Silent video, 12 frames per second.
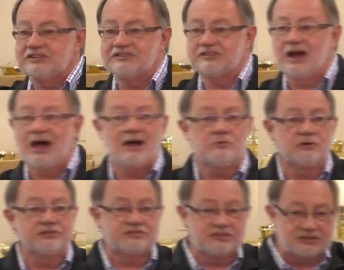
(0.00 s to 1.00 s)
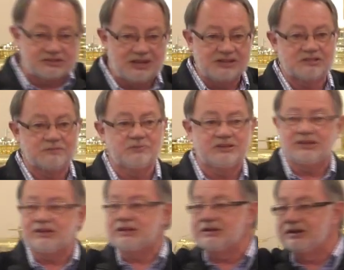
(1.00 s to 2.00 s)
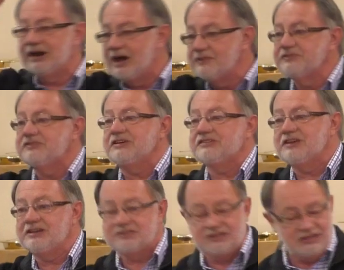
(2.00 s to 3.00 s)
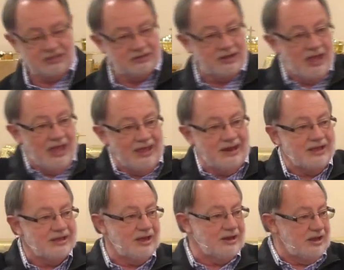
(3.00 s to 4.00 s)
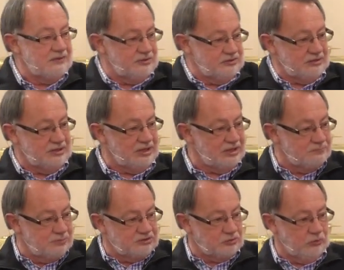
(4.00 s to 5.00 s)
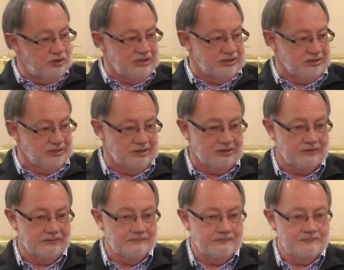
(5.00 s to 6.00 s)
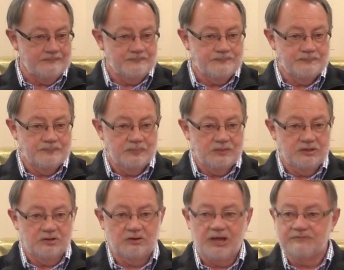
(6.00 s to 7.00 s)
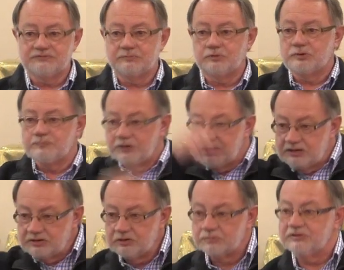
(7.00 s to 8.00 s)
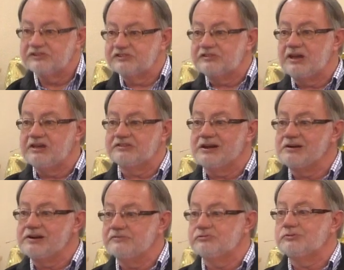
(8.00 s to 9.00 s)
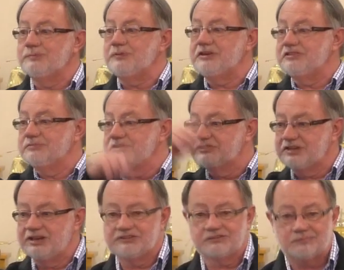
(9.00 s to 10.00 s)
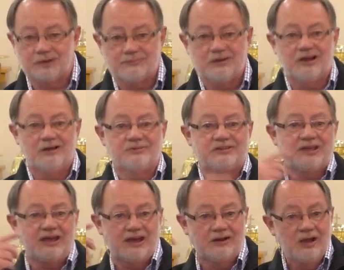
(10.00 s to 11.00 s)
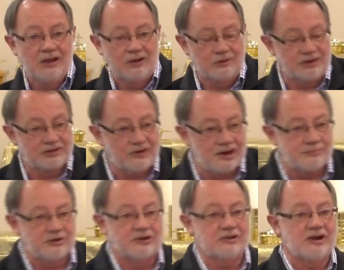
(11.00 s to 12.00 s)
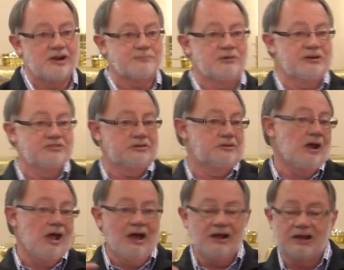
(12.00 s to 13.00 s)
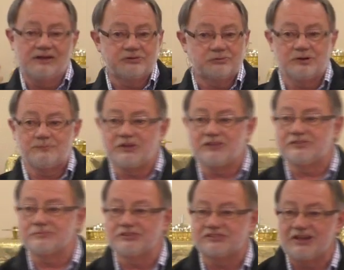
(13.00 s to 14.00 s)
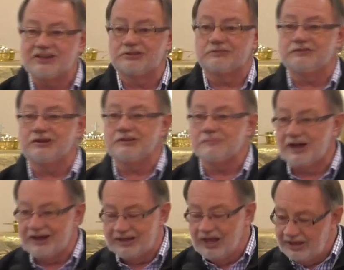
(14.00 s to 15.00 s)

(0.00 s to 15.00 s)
says, And I will dictate the beginning and I'll dictate the end. And I got everything in between. You don't have to repeat your mistakes. I don't have to repeat the mistakes of my mom and dad or my grandma or grandpa's, or I don't have to repeat the mistakes of anybody.